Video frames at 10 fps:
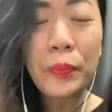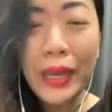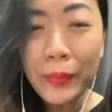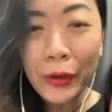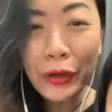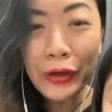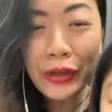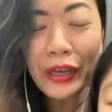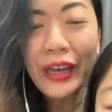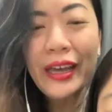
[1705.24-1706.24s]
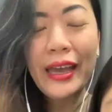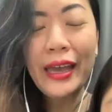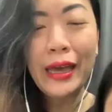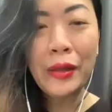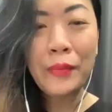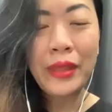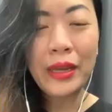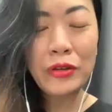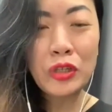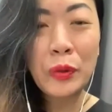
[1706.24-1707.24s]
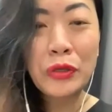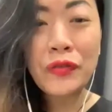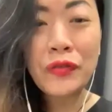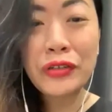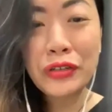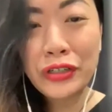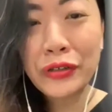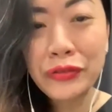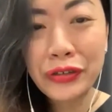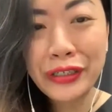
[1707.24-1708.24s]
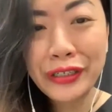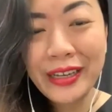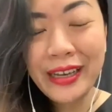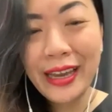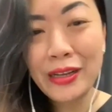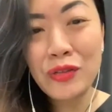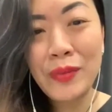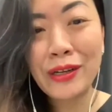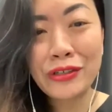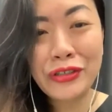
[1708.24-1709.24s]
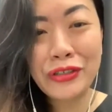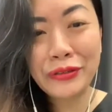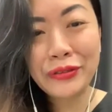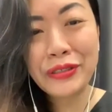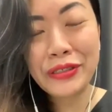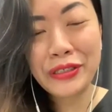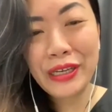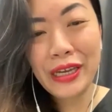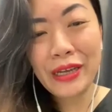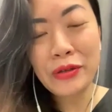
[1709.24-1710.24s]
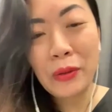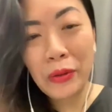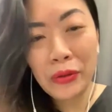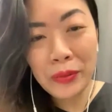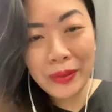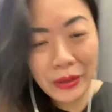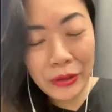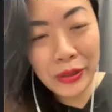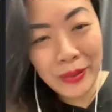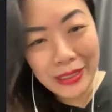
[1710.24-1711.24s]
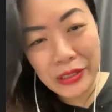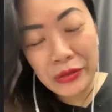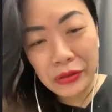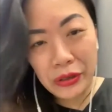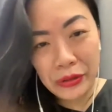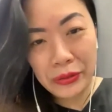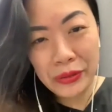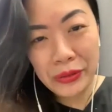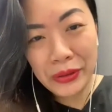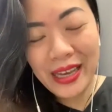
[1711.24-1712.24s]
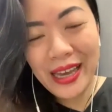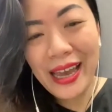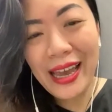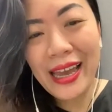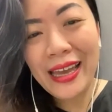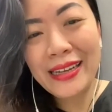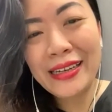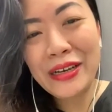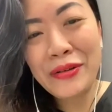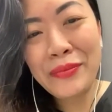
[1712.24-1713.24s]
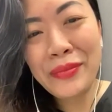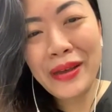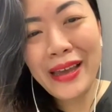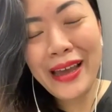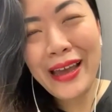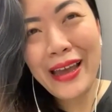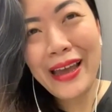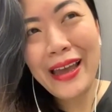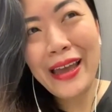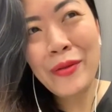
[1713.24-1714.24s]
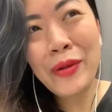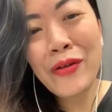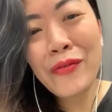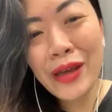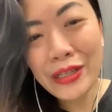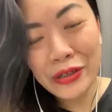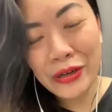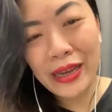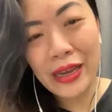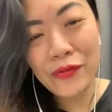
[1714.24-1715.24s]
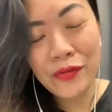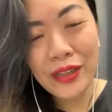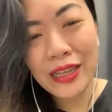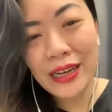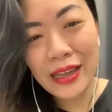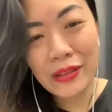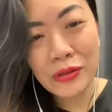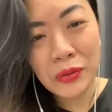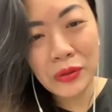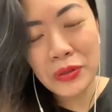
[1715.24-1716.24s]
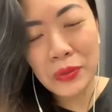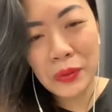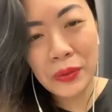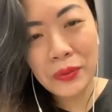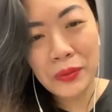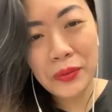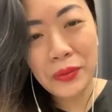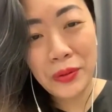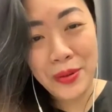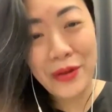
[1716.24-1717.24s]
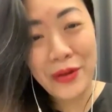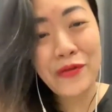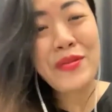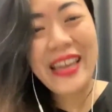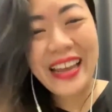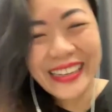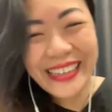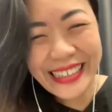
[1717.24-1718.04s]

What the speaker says: a big book that you're supposed to read to your children, and it's by Dr. Seuss. And it's called All the Places You'll Go. And when I read it to her, I kept feeling like those words were meant for me.